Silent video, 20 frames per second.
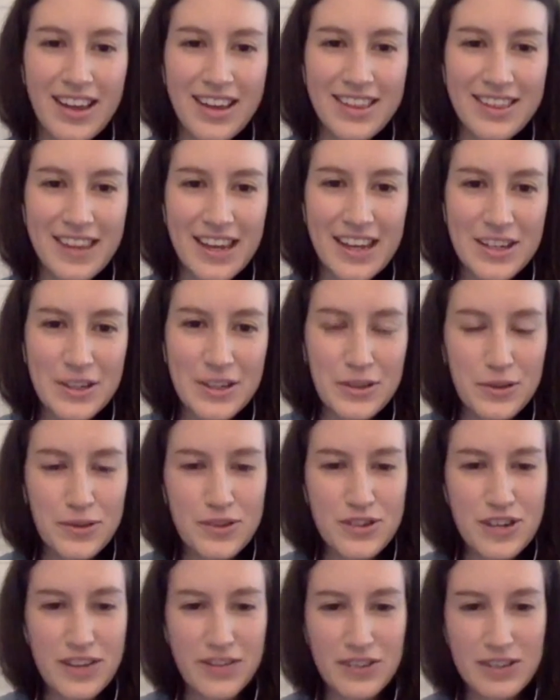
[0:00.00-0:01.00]
Thank you,
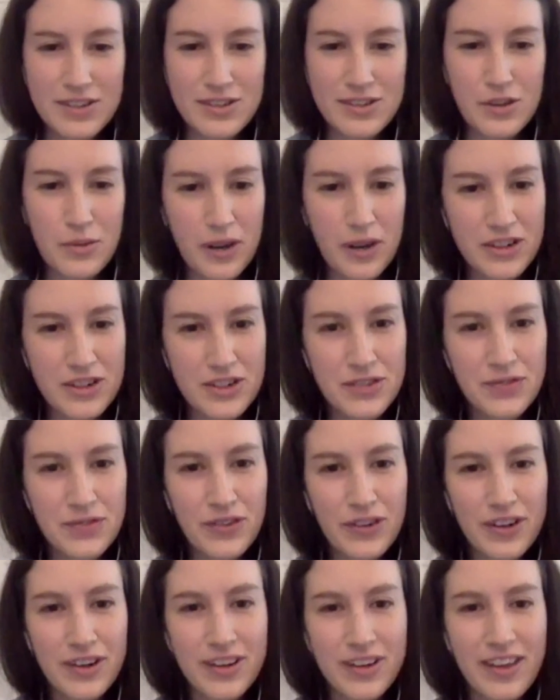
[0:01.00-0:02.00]
Jevin, so much
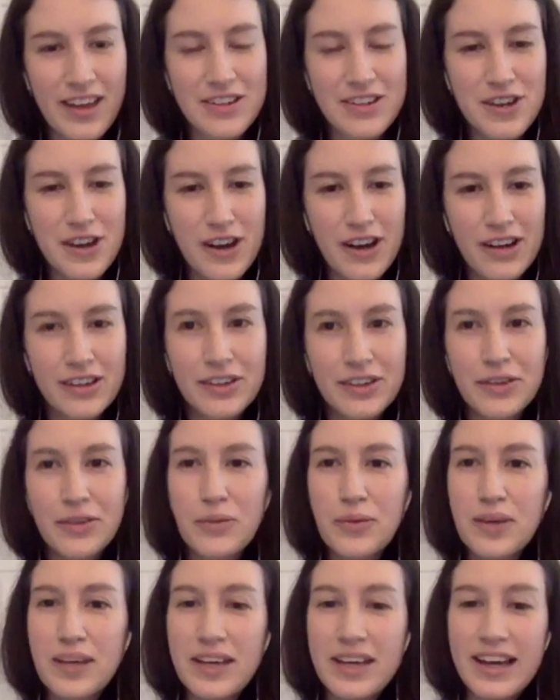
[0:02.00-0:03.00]
for that talk.
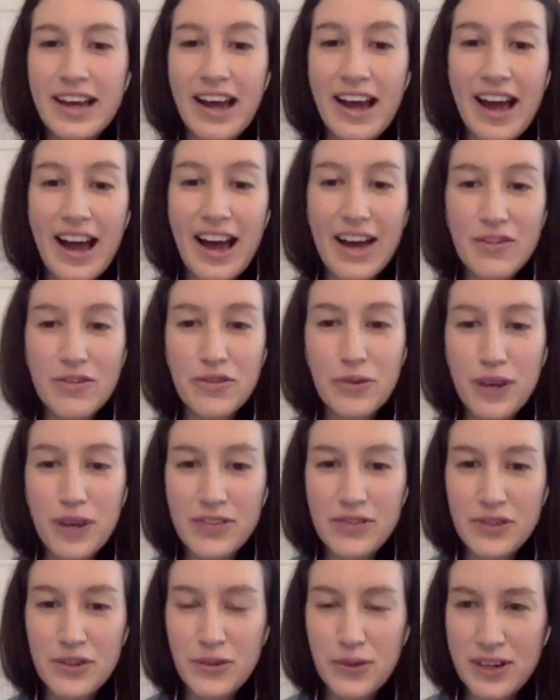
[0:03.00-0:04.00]
We have quite
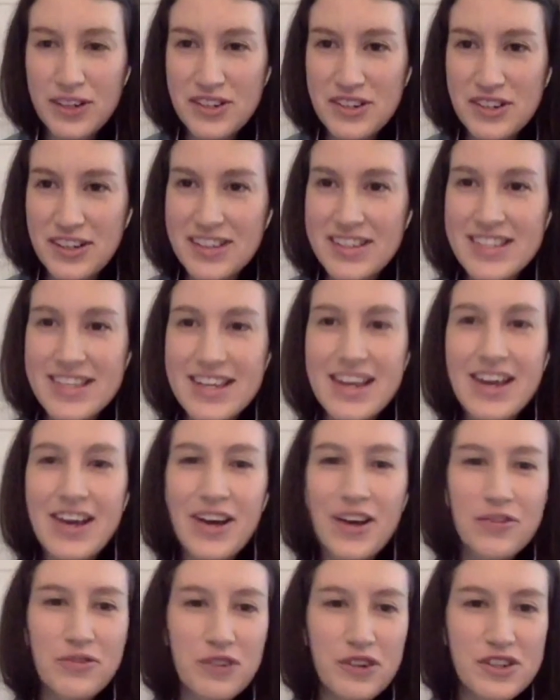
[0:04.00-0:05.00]
a few questions.
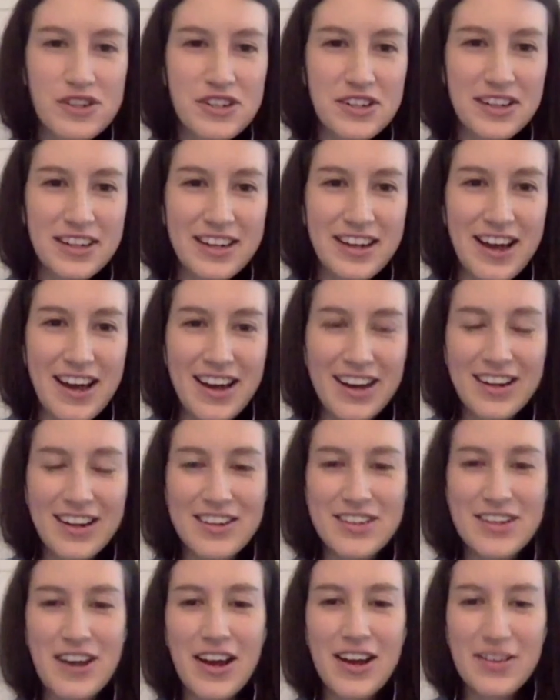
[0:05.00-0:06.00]
Unfortunately, not a
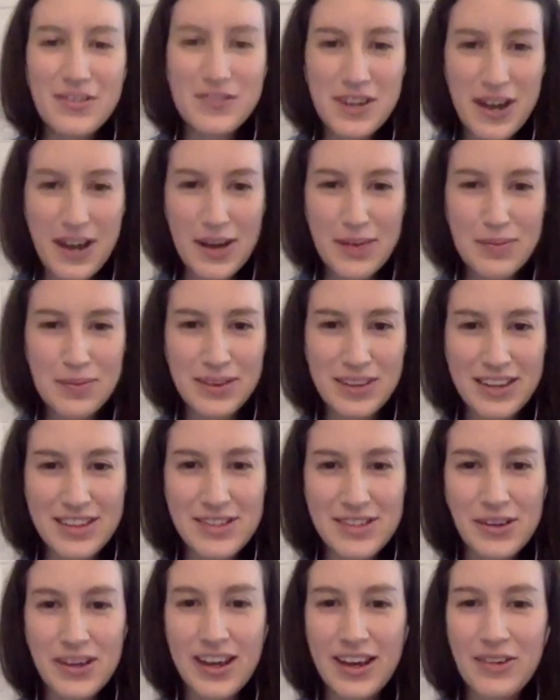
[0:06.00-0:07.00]
ton of time, but that's
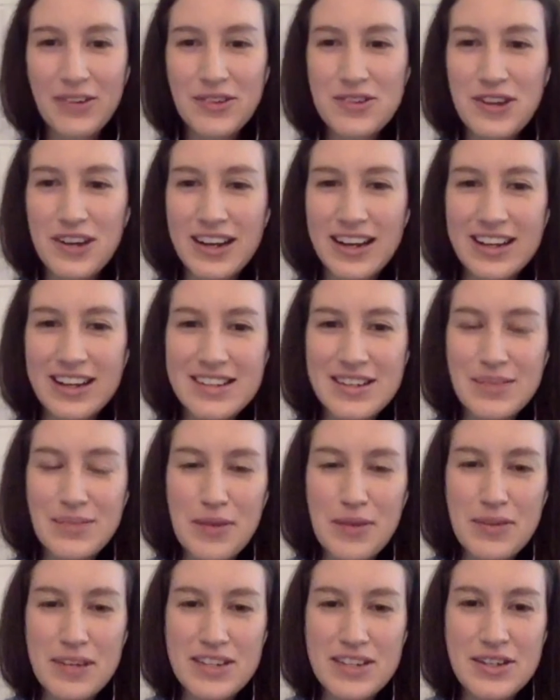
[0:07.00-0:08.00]
okay. We'll try to get to
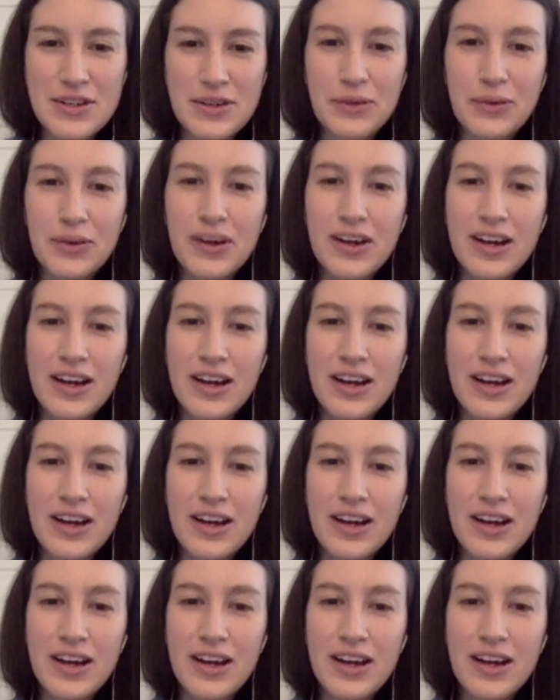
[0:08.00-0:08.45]
maybe two.